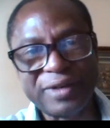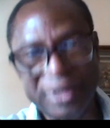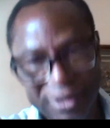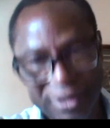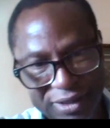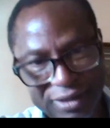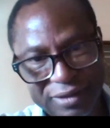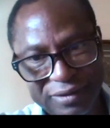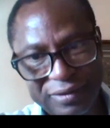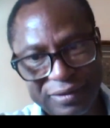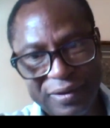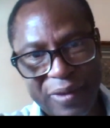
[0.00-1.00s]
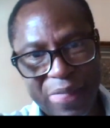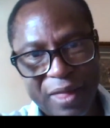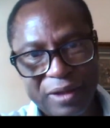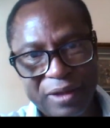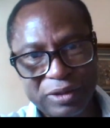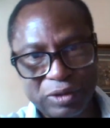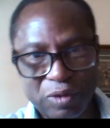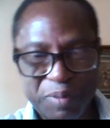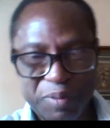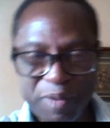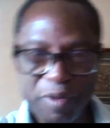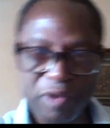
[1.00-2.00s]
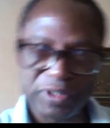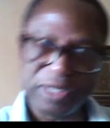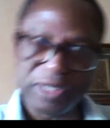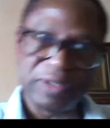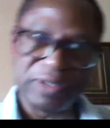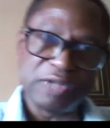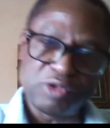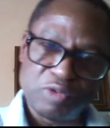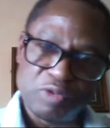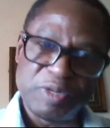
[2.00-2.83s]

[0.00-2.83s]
days. So people are saying that should be the